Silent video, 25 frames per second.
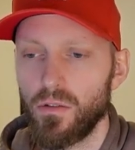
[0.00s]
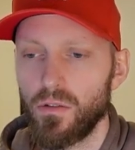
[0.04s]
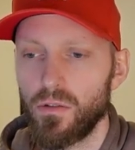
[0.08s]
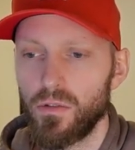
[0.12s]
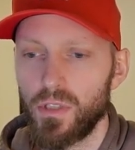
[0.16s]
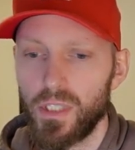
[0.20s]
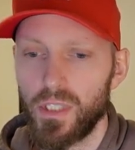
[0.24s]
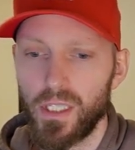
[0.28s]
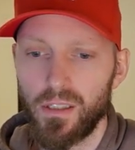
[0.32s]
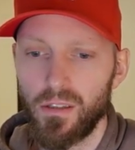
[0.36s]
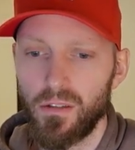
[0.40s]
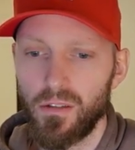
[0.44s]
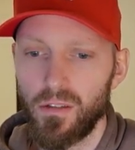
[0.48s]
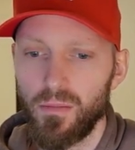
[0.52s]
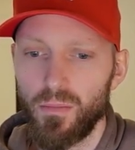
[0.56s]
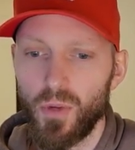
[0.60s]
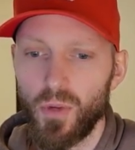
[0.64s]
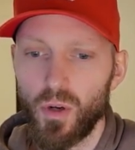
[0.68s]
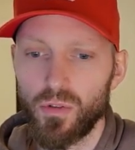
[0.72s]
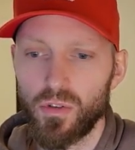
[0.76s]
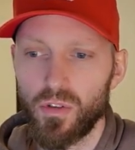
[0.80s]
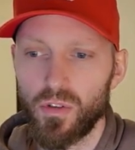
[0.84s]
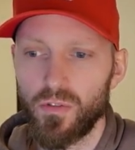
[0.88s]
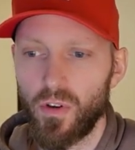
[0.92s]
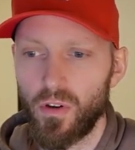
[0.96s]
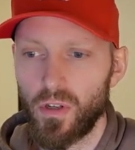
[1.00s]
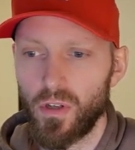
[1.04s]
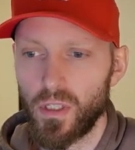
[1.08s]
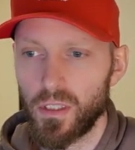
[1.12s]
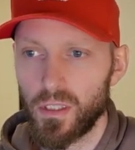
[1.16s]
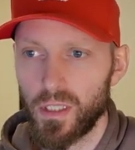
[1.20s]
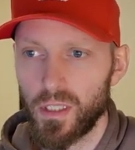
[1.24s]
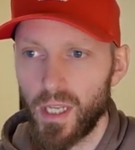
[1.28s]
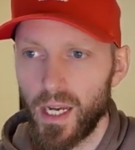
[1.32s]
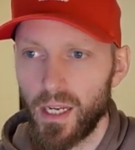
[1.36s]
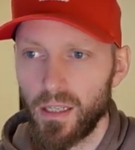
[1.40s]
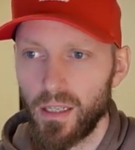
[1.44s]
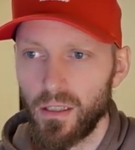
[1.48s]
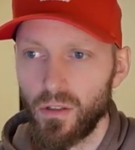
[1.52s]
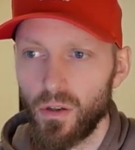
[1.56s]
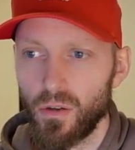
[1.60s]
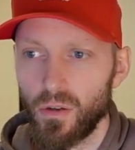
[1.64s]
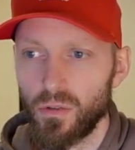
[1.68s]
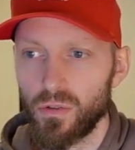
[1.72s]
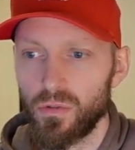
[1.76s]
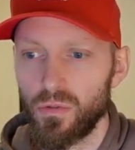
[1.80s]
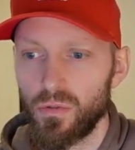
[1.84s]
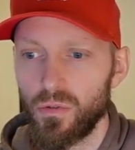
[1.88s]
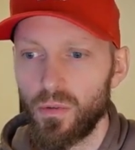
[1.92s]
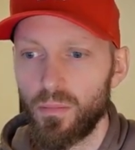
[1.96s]
So generally, most of our design
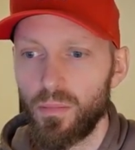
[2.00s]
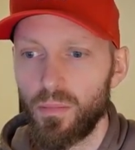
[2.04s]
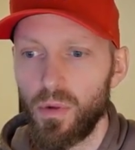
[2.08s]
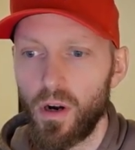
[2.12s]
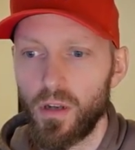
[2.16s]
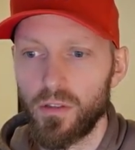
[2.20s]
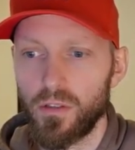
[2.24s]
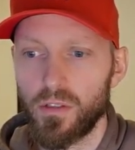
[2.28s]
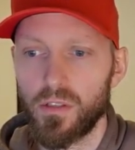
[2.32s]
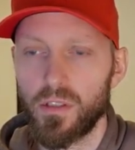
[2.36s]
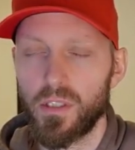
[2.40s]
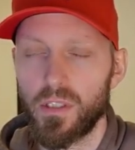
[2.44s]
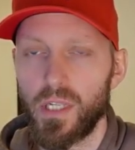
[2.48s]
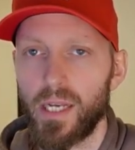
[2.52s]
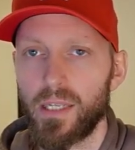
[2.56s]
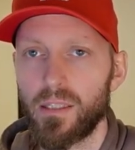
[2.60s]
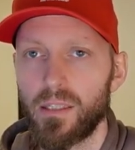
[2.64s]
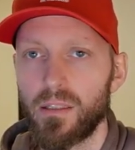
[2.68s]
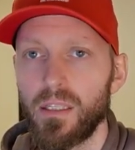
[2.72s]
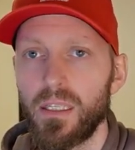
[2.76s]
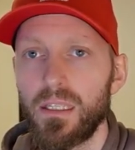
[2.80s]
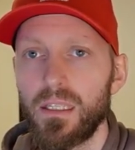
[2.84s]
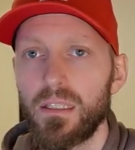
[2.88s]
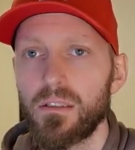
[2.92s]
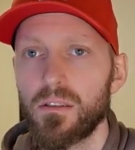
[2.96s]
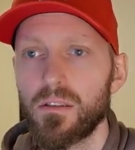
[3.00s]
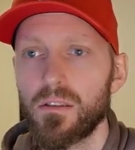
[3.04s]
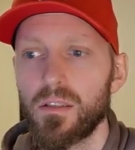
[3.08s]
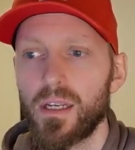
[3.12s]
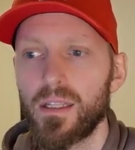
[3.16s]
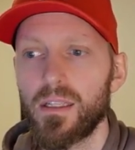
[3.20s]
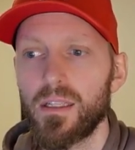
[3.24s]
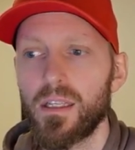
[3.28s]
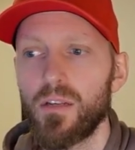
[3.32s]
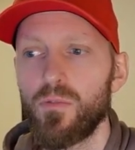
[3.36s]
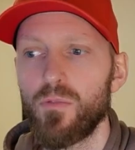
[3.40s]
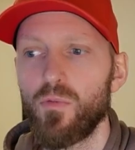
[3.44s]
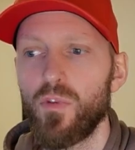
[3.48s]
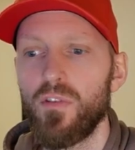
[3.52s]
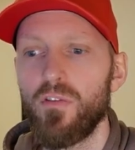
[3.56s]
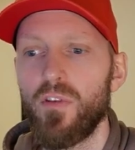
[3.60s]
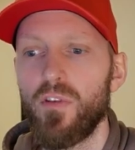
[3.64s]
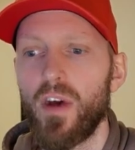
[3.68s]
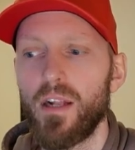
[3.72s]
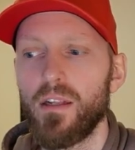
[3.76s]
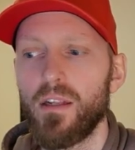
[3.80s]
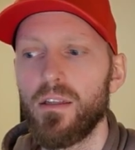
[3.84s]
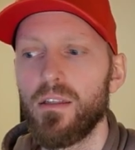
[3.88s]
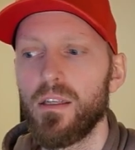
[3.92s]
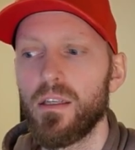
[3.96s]
goes through a process like this, and then we
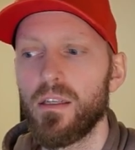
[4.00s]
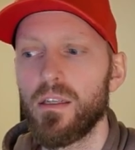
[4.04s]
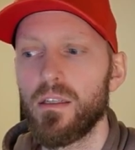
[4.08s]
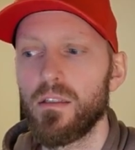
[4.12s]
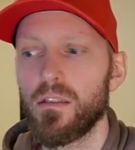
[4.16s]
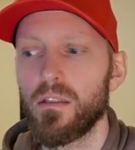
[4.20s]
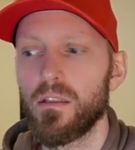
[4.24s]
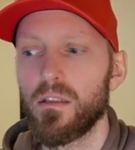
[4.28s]
validate